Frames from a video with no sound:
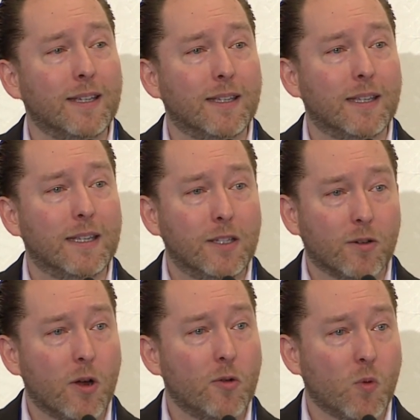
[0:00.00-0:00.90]
in
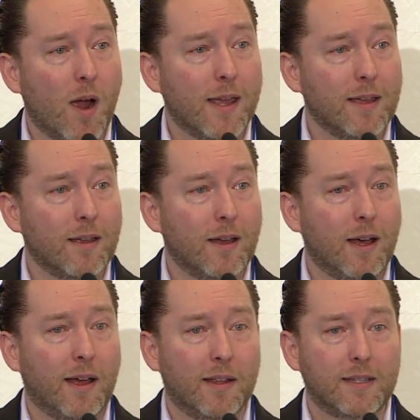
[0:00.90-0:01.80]
your own right,
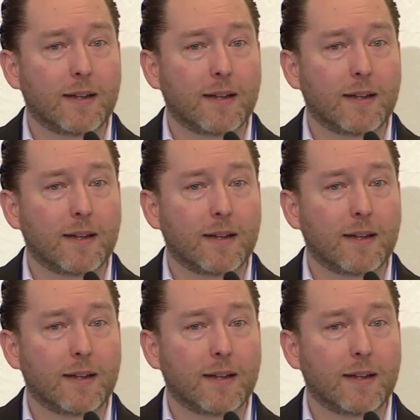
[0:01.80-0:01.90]
a